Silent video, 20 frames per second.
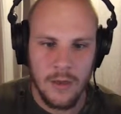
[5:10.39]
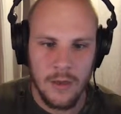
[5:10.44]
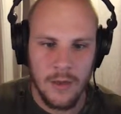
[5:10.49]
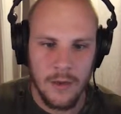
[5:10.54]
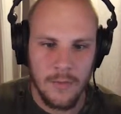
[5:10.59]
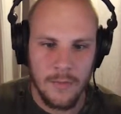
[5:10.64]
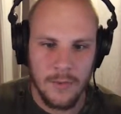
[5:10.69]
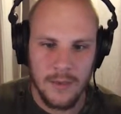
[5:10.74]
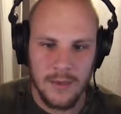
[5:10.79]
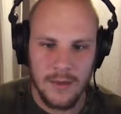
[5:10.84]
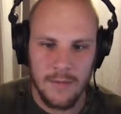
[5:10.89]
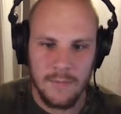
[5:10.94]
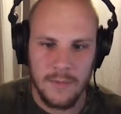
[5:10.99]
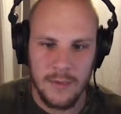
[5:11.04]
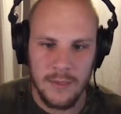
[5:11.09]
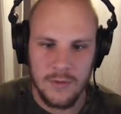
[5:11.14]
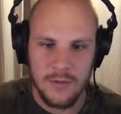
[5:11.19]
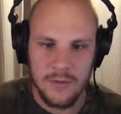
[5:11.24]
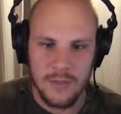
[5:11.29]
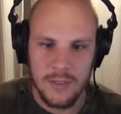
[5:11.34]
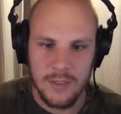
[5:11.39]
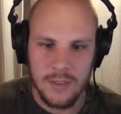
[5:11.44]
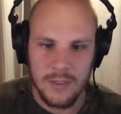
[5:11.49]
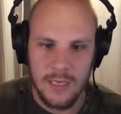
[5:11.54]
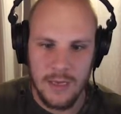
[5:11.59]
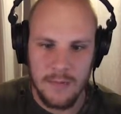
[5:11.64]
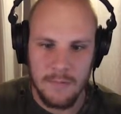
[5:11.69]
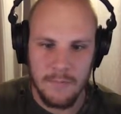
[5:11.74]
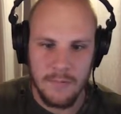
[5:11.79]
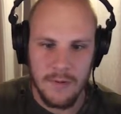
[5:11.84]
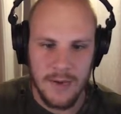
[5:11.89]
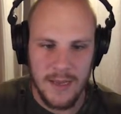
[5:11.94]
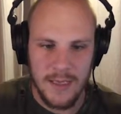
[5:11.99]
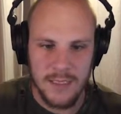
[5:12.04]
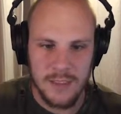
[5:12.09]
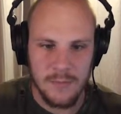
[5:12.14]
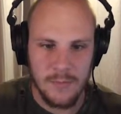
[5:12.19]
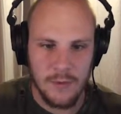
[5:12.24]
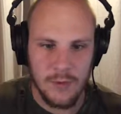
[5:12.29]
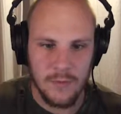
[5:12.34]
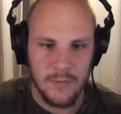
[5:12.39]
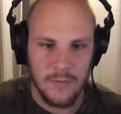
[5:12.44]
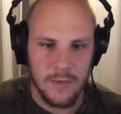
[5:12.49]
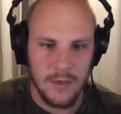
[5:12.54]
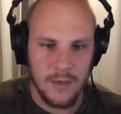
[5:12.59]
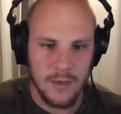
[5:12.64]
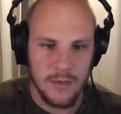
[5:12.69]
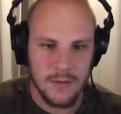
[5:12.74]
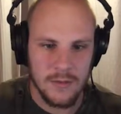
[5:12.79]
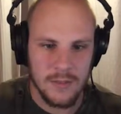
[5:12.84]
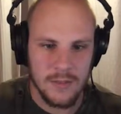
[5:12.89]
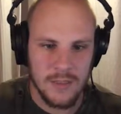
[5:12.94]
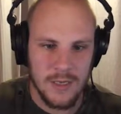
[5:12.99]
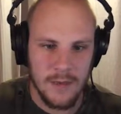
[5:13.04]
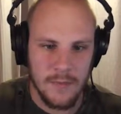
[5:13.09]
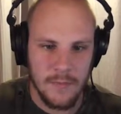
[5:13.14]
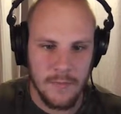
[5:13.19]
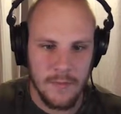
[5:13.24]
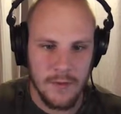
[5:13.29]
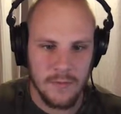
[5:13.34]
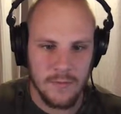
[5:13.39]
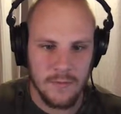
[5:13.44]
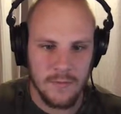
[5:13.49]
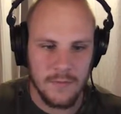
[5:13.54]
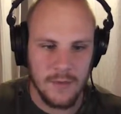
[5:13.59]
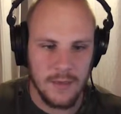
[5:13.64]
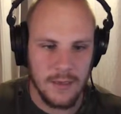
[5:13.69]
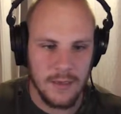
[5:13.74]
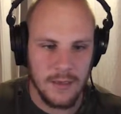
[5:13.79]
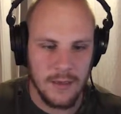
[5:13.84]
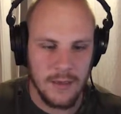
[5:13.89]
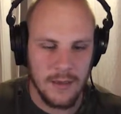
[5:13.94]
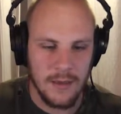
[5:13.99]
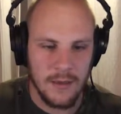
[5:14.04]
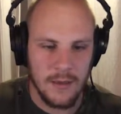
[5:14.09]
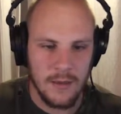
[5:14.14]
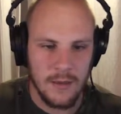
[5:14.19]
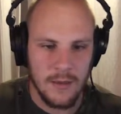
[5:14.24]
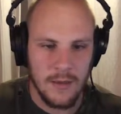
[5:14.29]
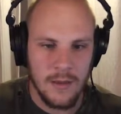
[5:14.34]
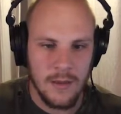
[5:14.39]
but I've been using the same plex mode here, the same amount of delay